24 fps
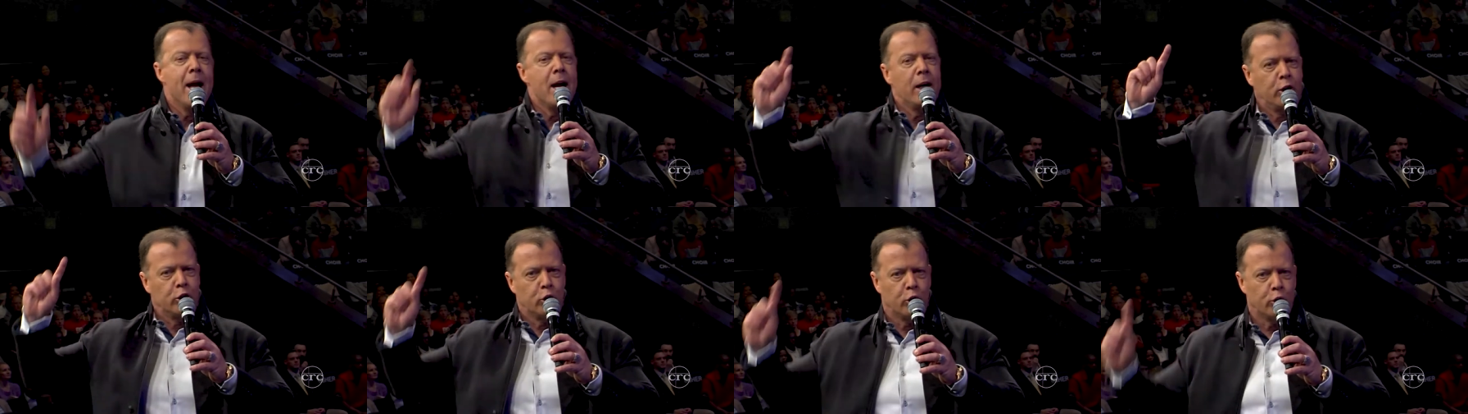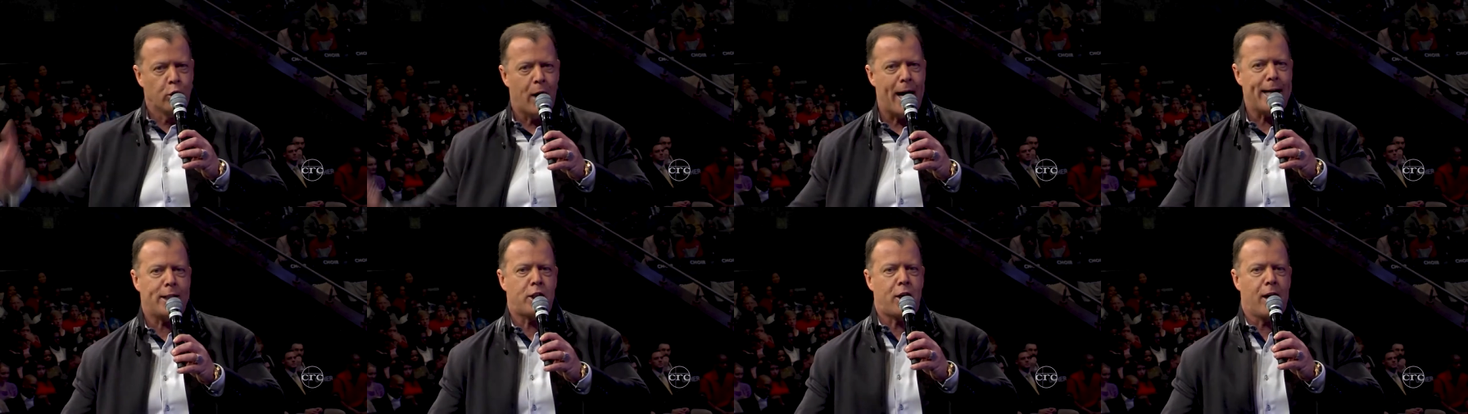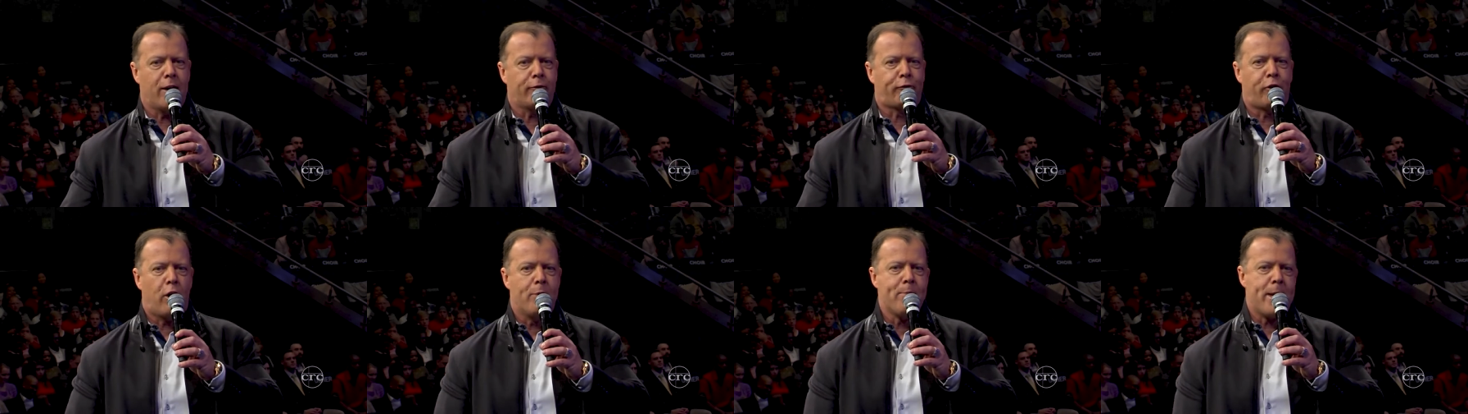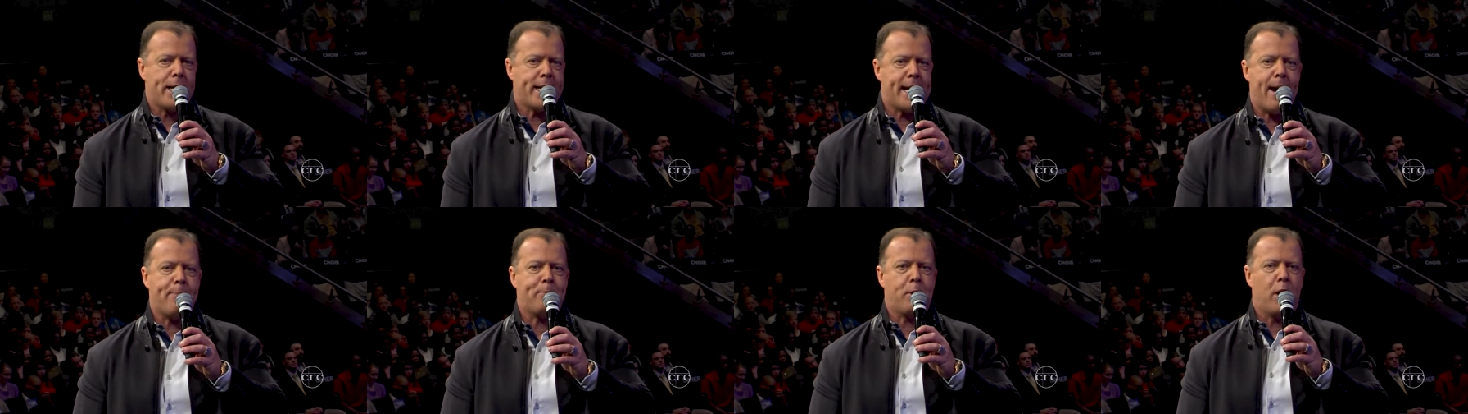right here from the
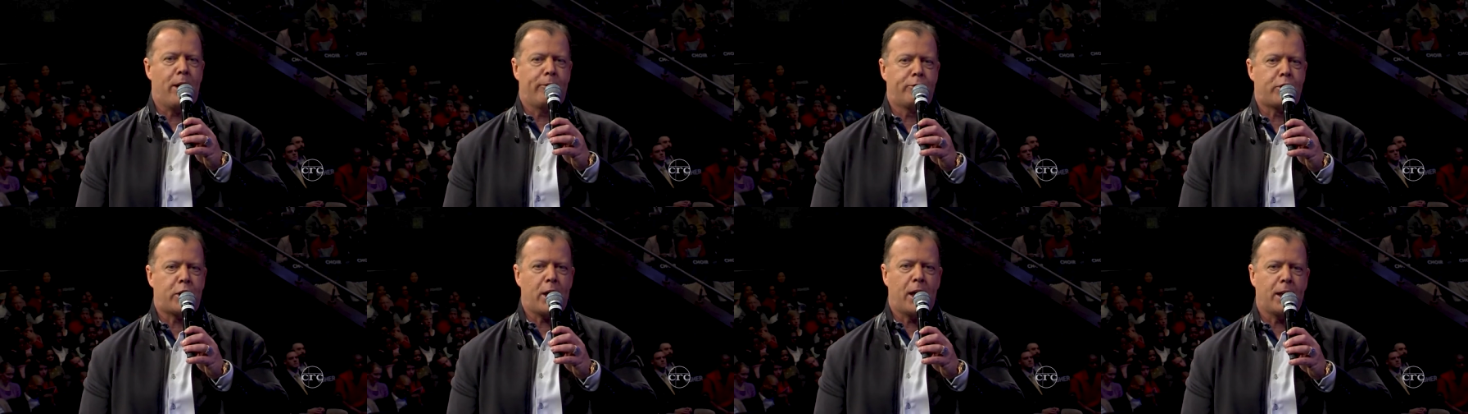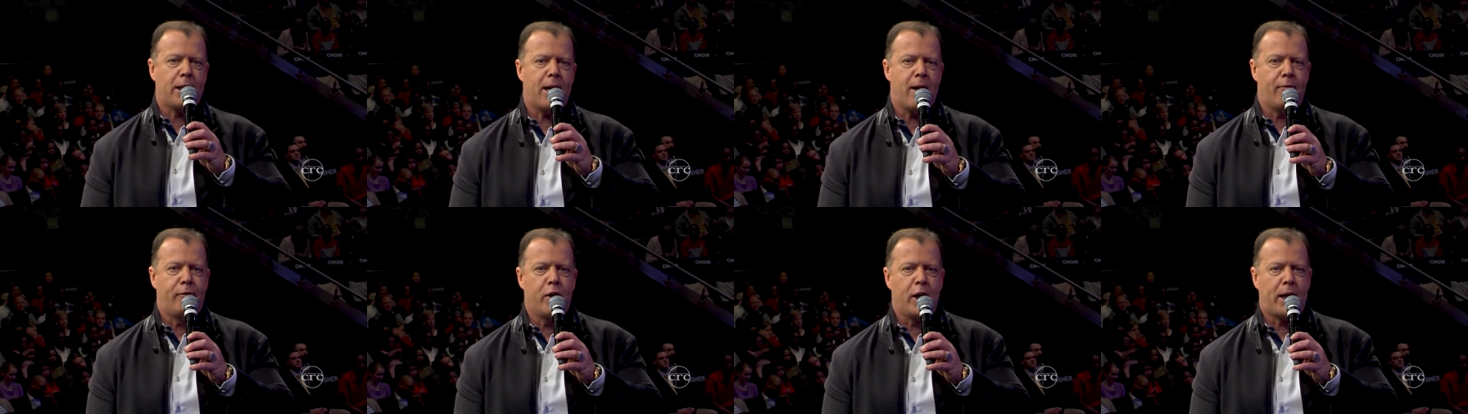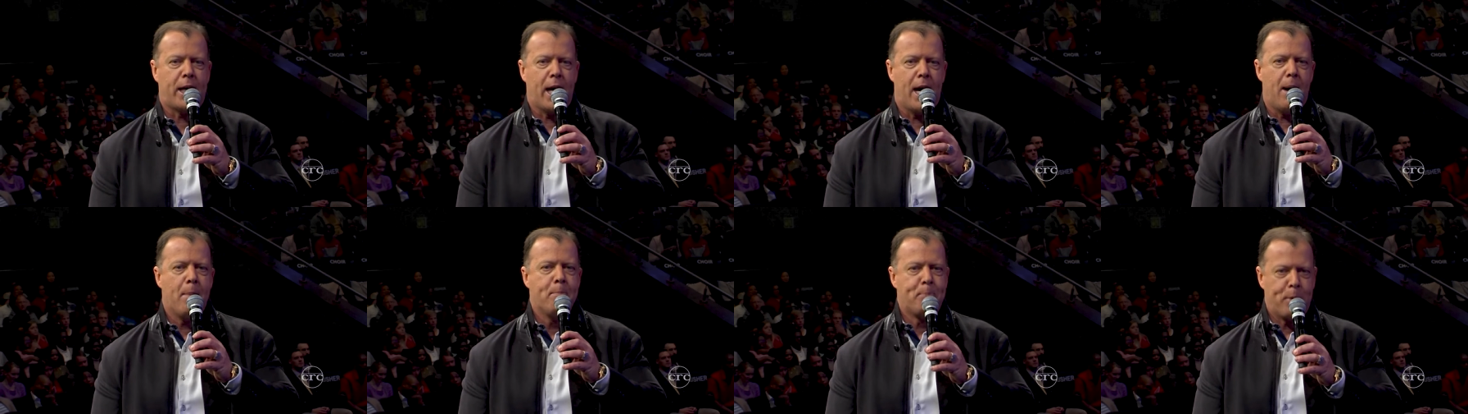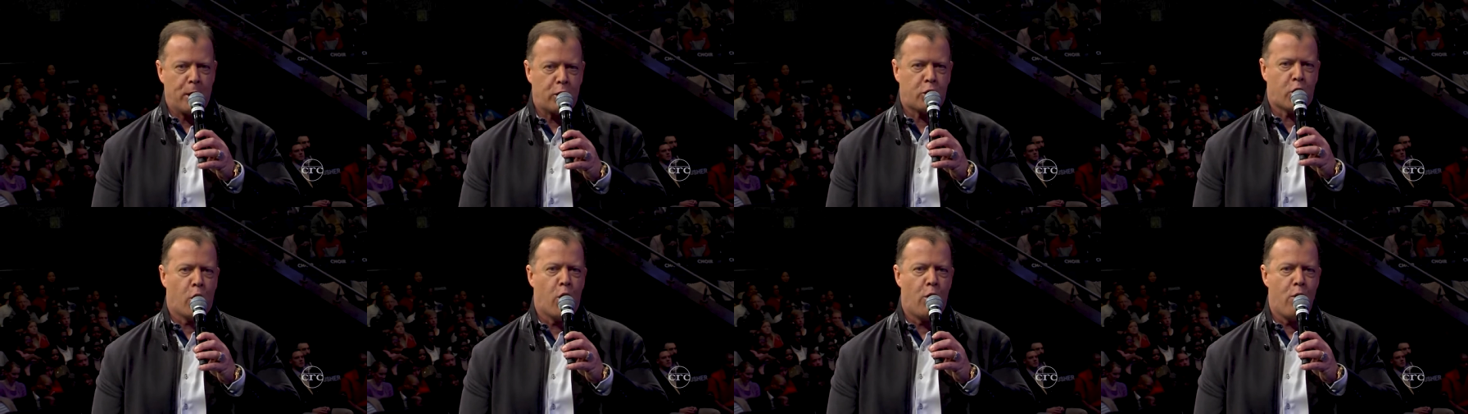capital of South Africa,
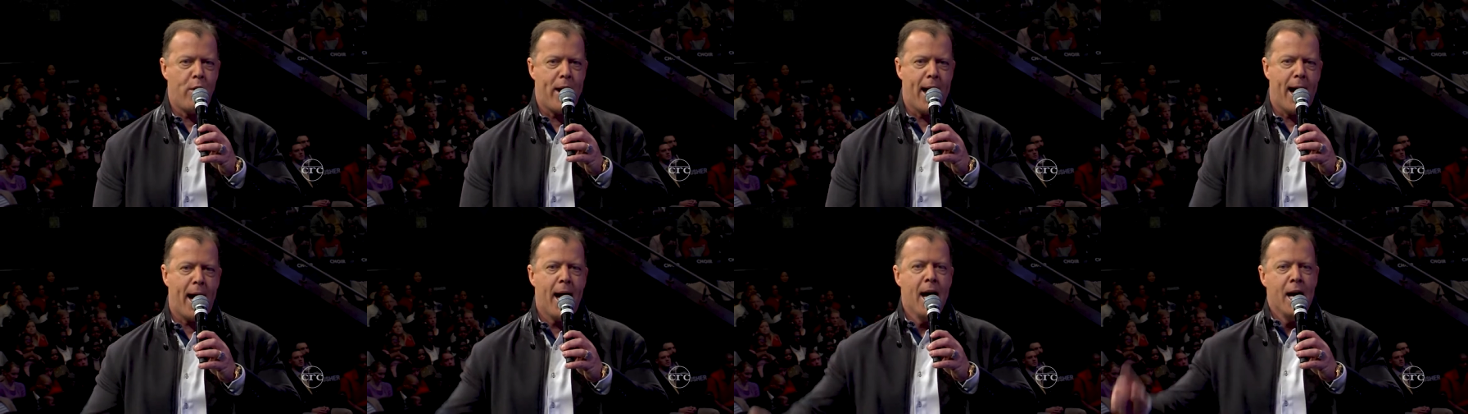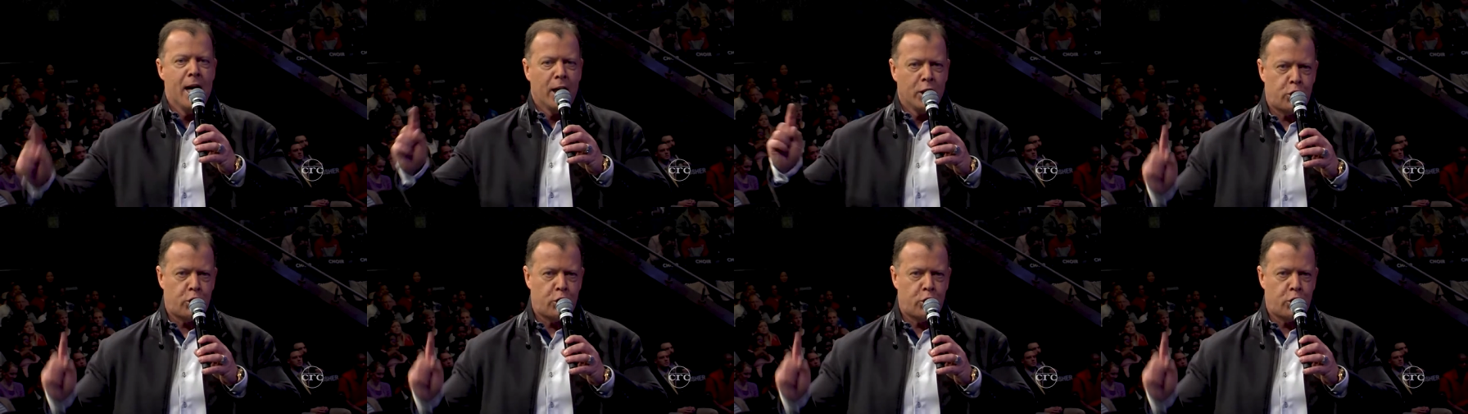Pretoria.